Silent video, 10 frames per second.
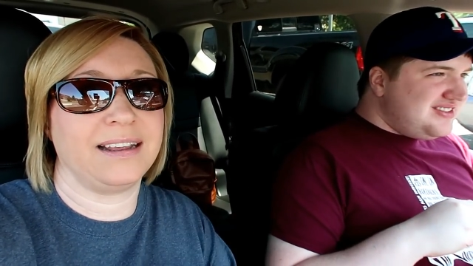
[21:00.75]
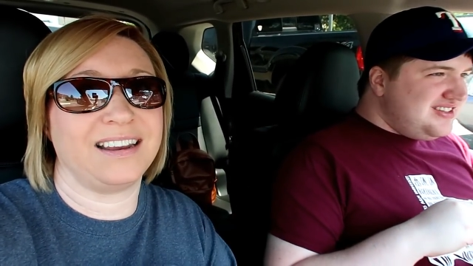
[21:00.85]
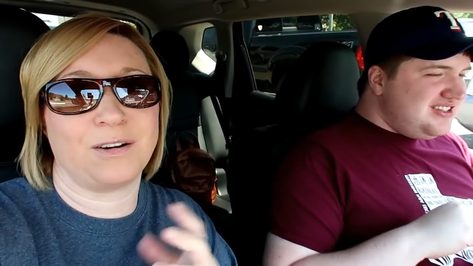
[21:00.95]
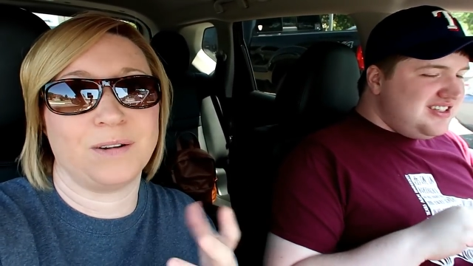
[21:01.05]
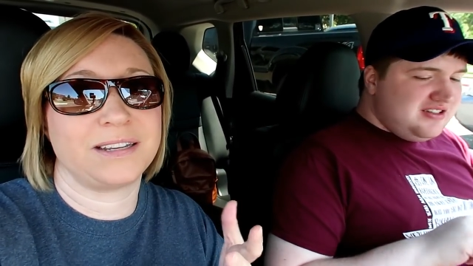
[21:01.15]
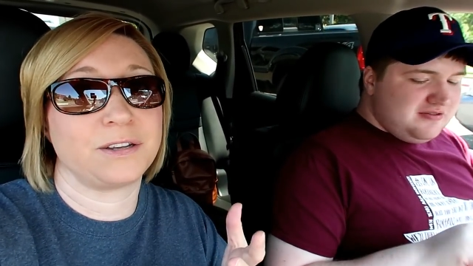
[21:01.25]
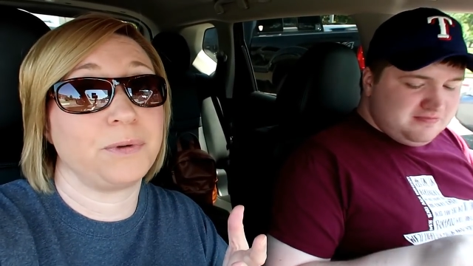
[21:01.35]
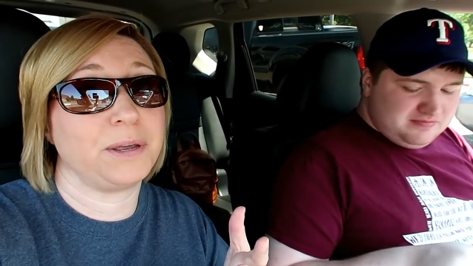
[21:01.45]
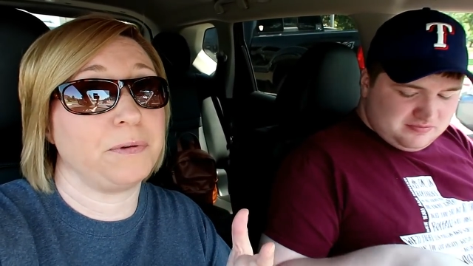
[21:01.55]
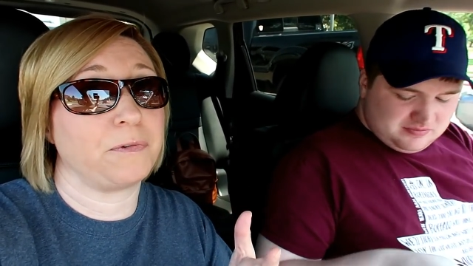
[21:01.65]
Speaker 1: you know, it's the
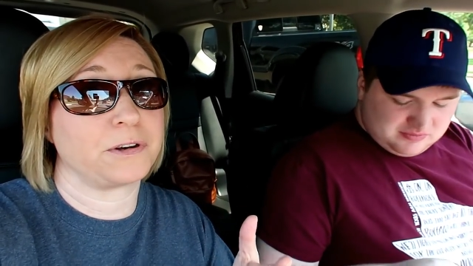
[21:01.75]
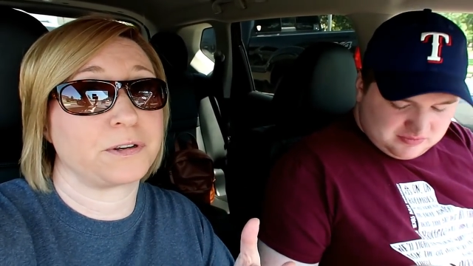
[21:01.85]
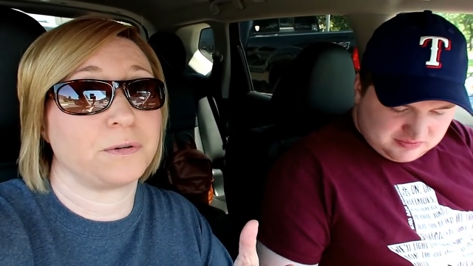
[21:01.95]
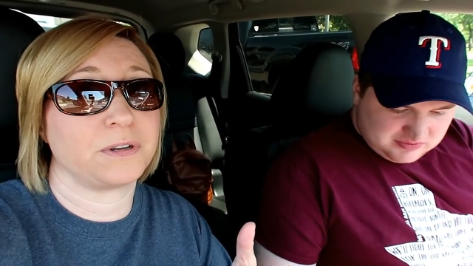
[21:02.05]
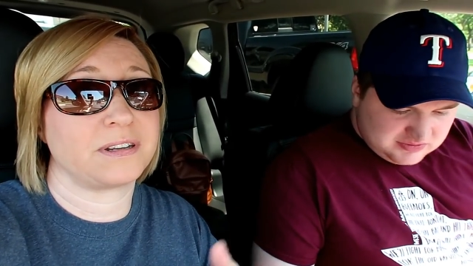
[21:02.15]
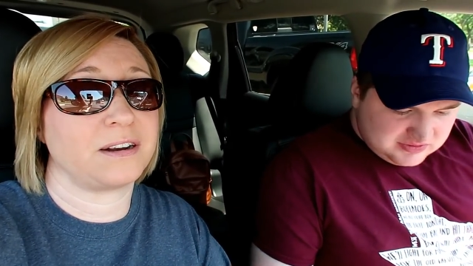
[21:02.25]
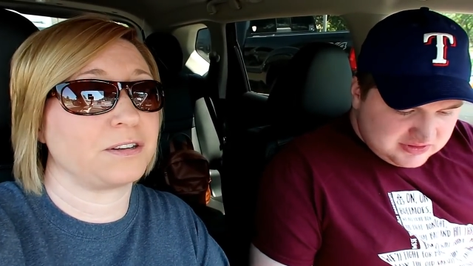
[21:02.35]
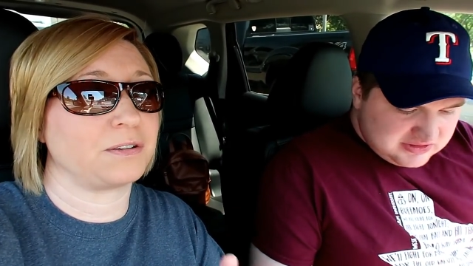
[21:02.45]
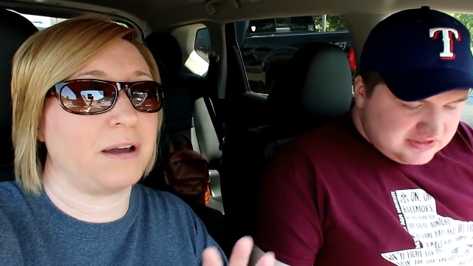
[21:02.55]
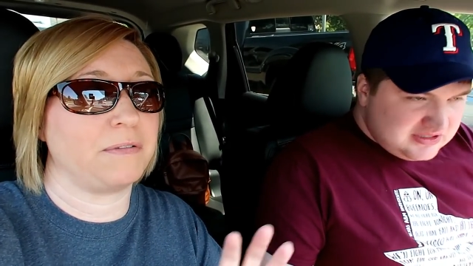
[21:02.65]
week before school starts, so